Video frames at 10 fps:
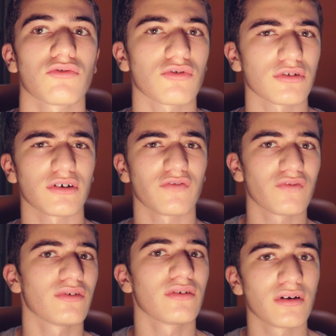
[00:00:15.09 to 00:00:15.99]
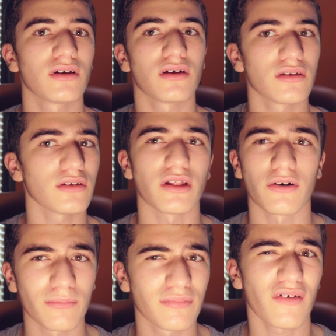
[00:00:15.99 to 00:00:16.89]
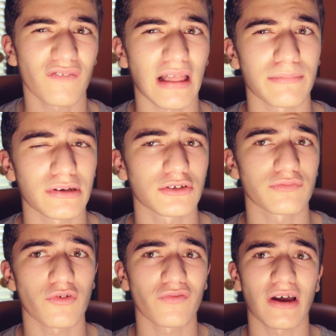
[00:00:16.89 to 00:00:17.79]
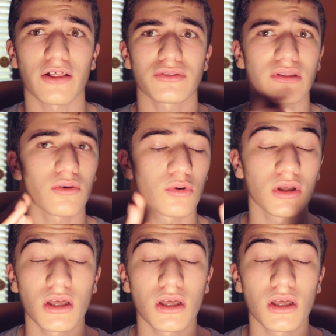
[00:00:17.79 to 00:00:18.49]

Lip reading: sort of, flat picture profiles. So,